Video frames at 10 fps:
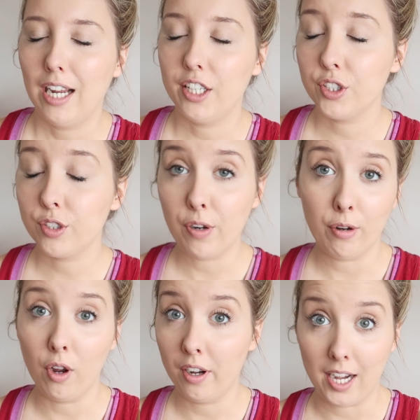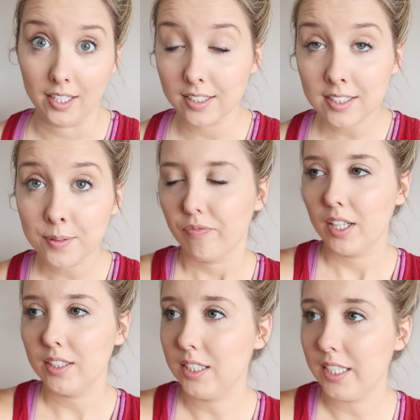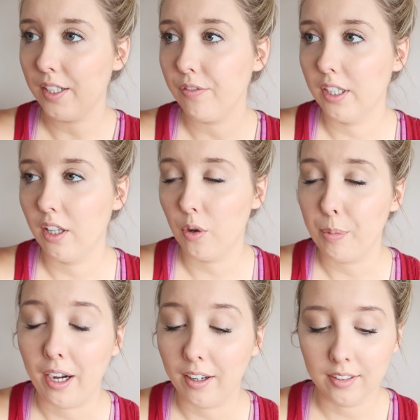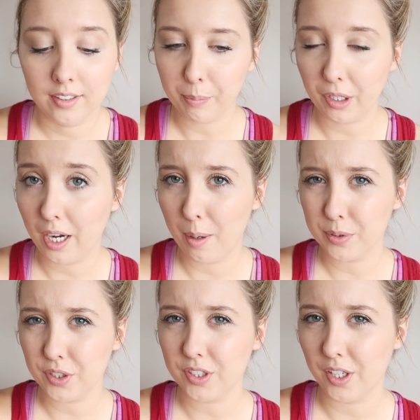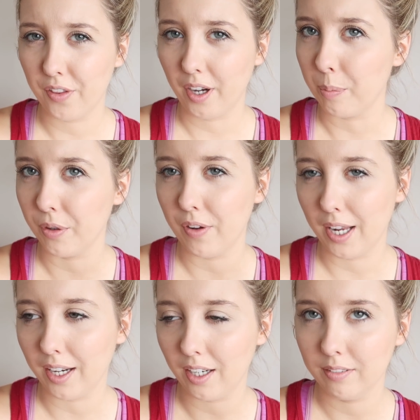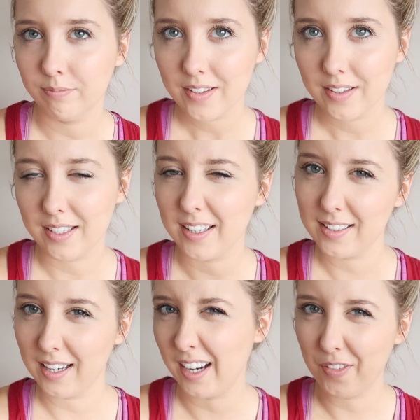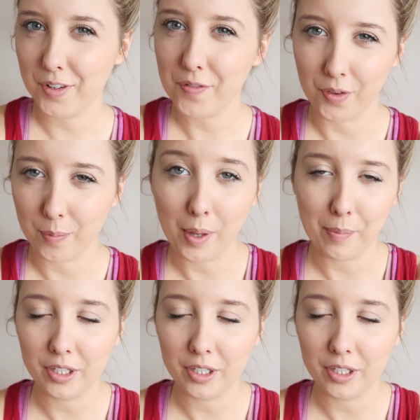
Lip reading: I just felt horrendous. Today I feel a lot better. My cramps are still there, but I can't really feel them that